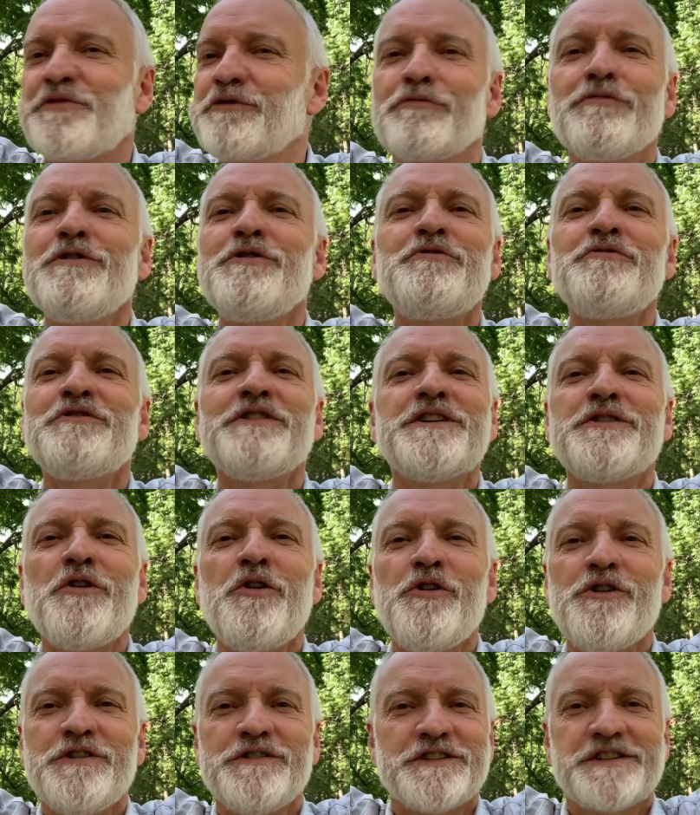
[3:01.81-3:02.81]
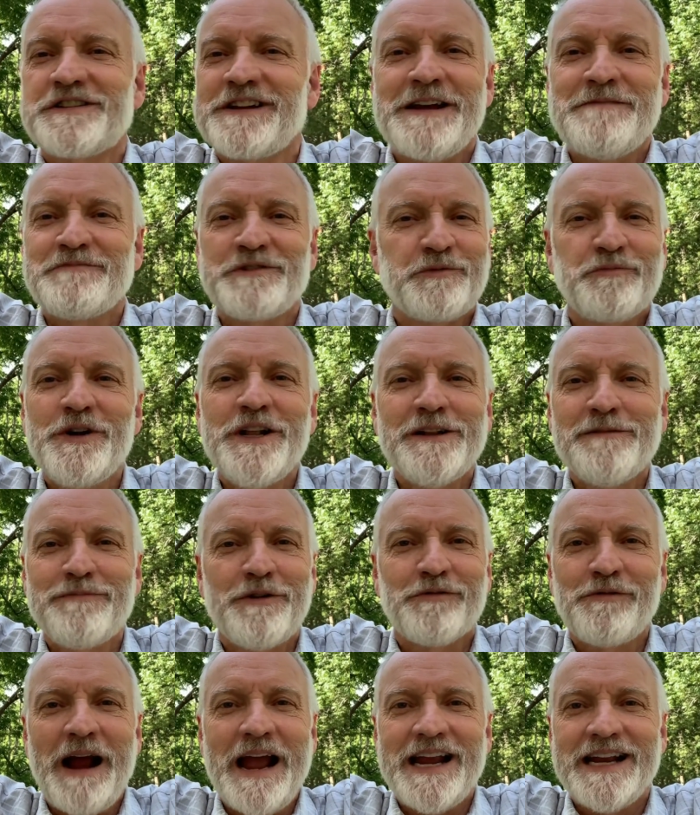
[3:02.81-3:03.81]
through the doors comes
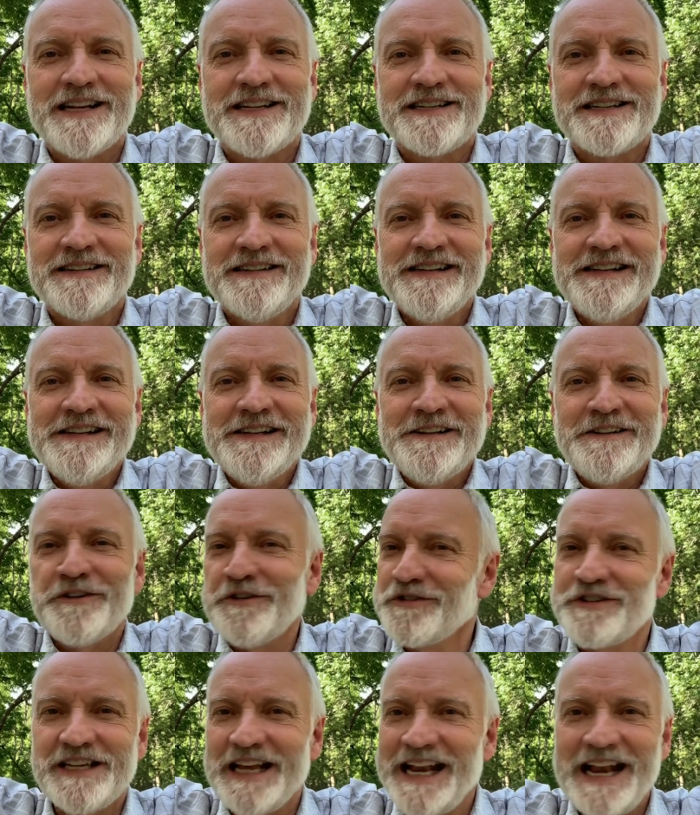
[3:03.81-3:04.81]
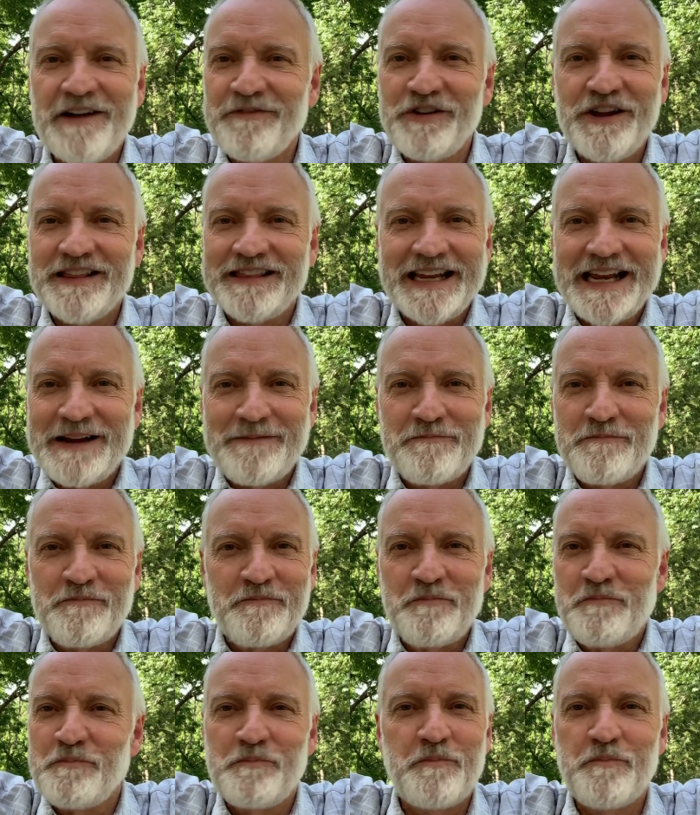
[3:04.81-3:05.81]
Wilbur Wright to set
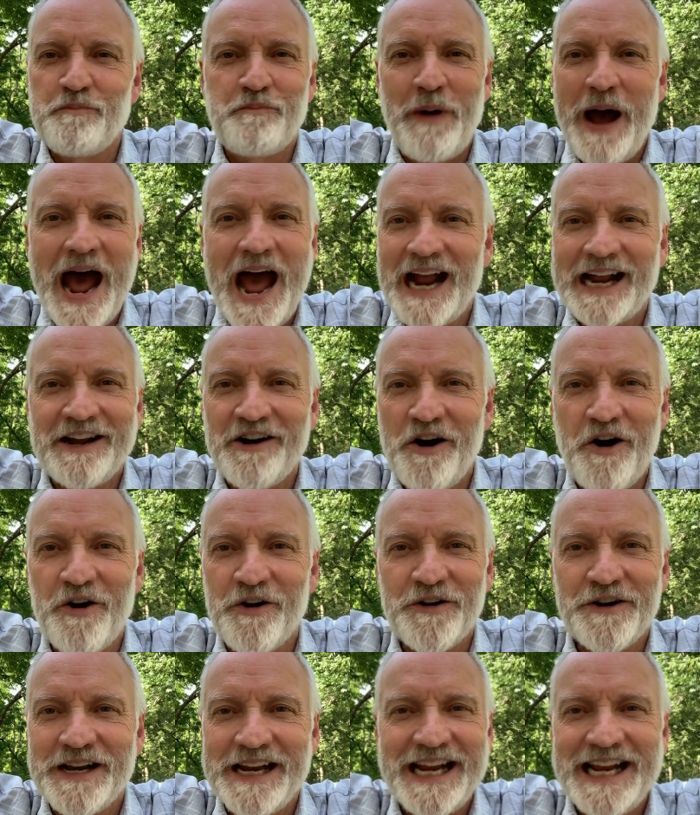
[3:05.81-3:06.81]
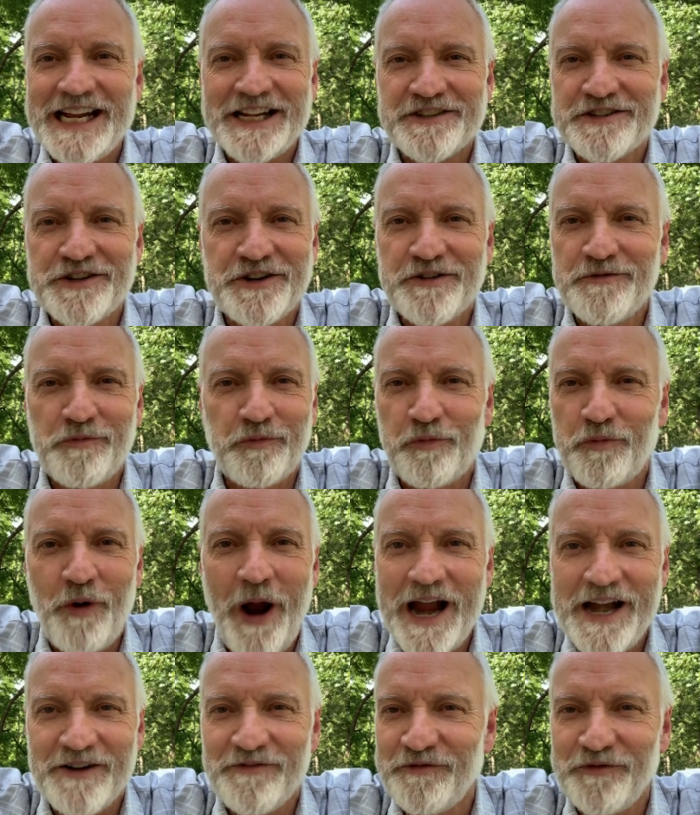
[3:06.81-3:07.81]
everything back on its
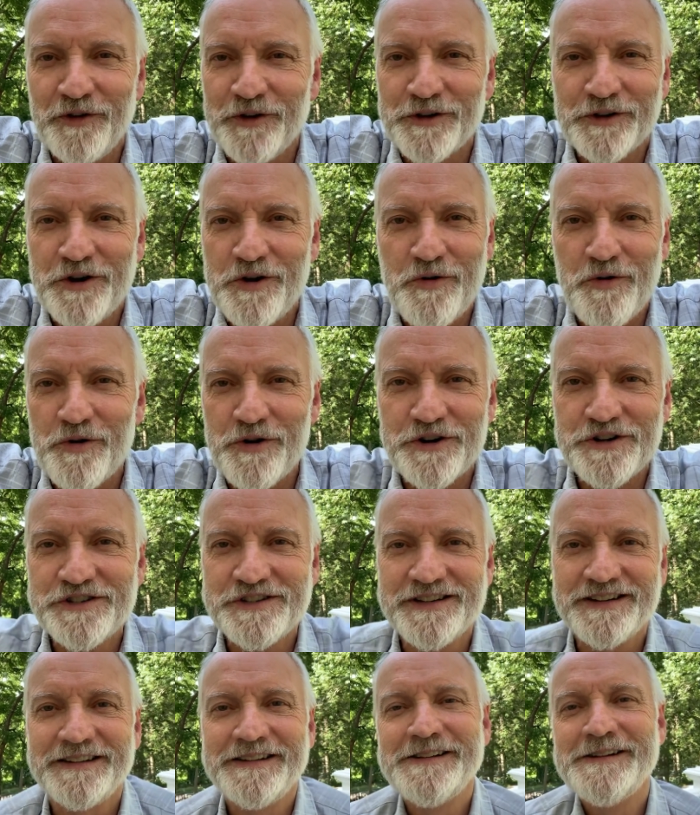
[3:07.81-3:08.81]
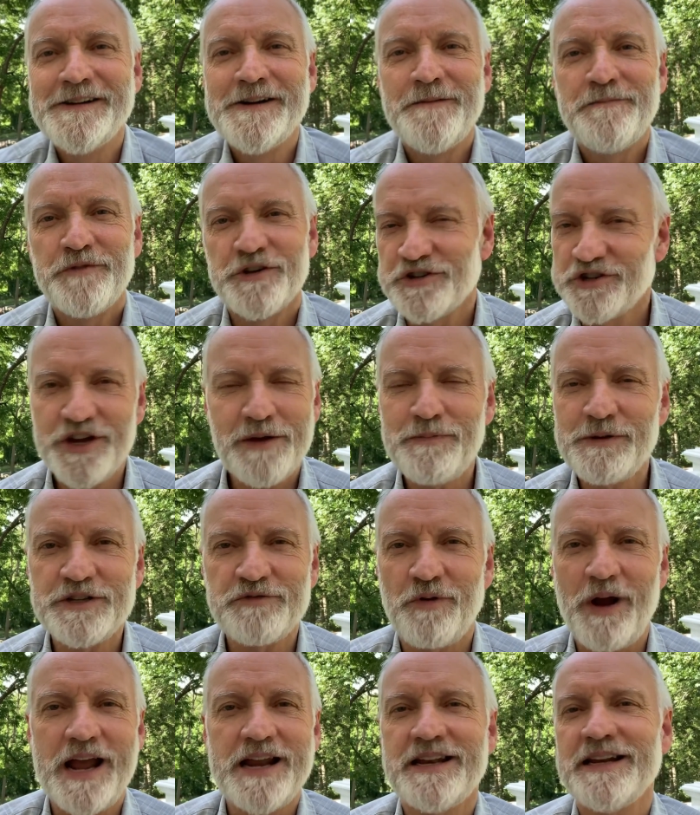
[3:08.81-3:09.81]
rightful course. The ship is
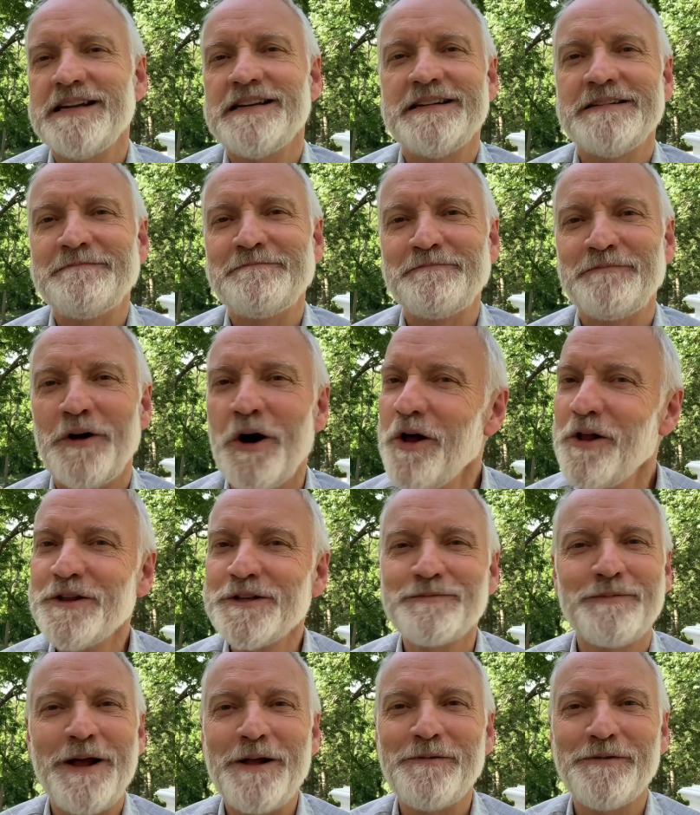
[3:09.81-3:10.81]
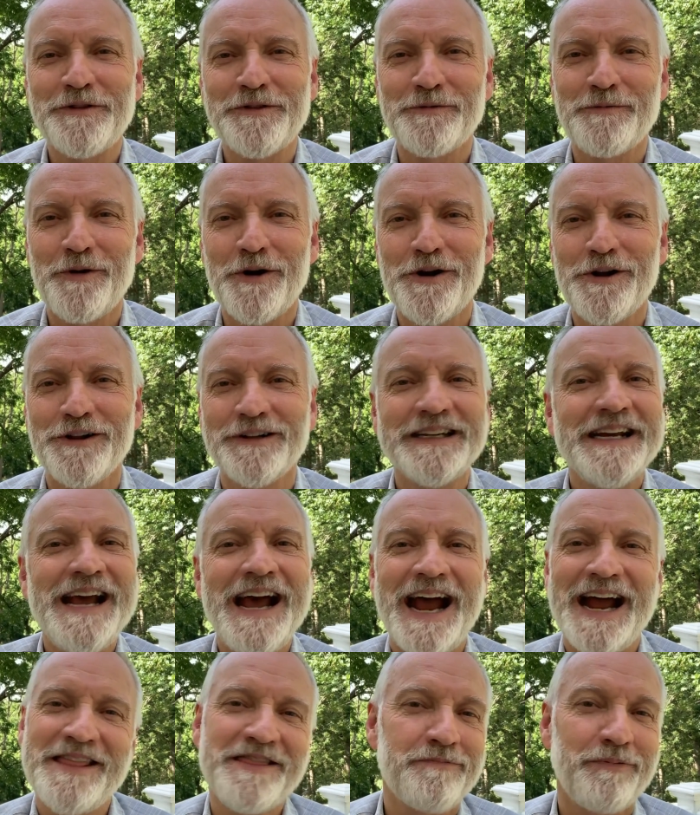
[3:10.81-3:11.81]
righted, all's well with the world,
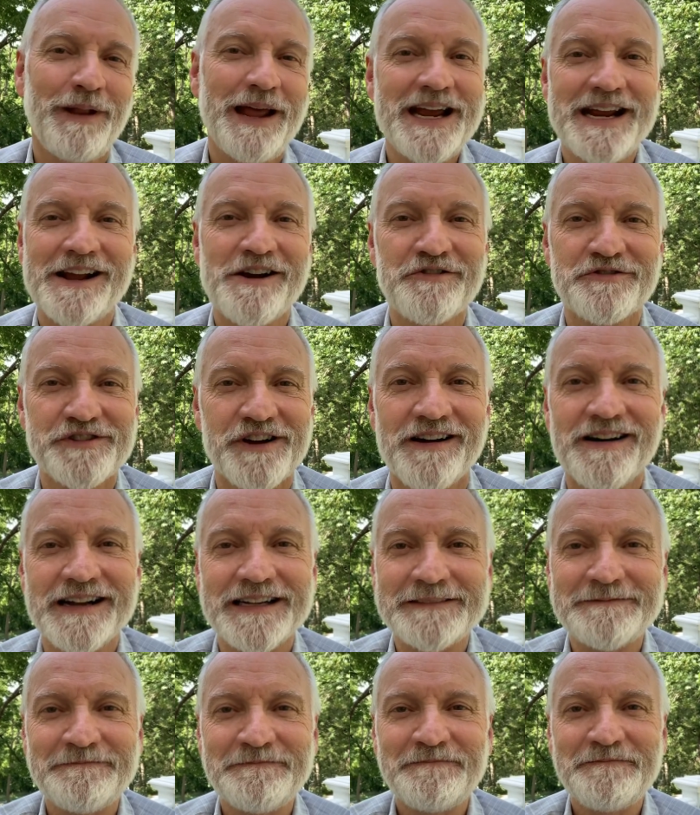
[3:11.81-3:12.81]
and the play goes on.